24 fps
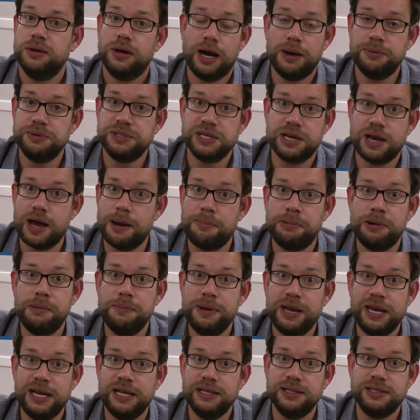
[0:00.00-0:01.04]
I was a couple of
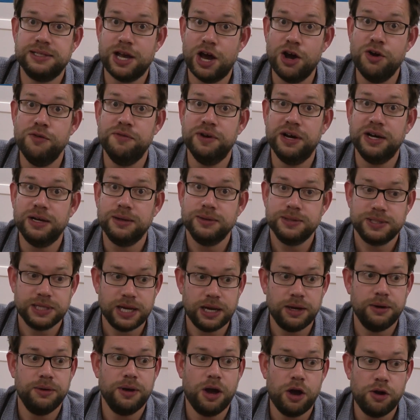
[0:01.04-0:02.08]
minutes over.
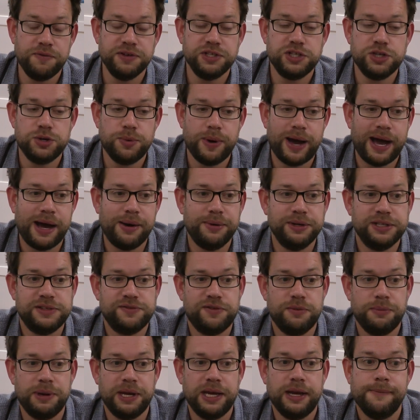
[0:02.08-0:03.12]
So over 2 hours
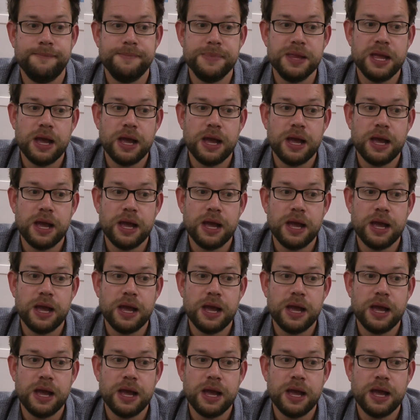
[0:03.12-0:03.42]
for me.